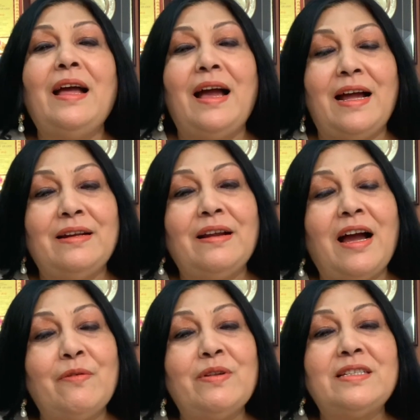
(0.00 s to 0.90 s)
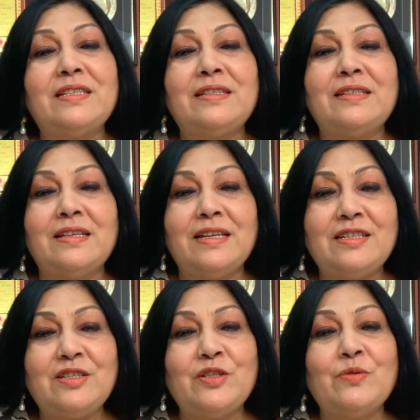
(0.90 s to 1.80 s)
and I will
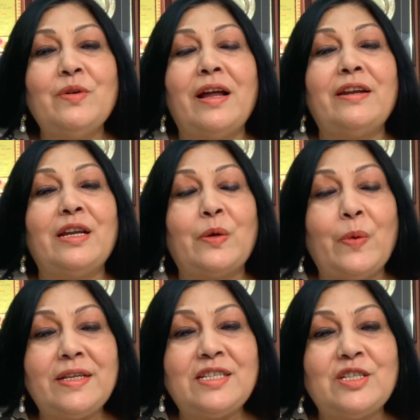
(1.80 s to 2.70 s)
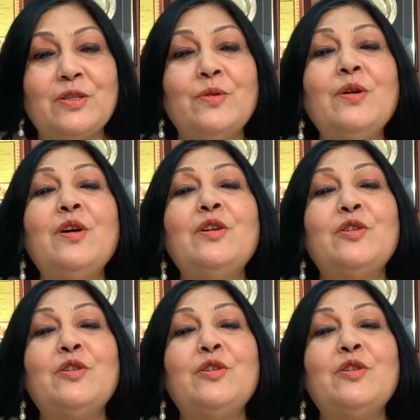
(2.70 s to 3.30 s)
suggest you and request you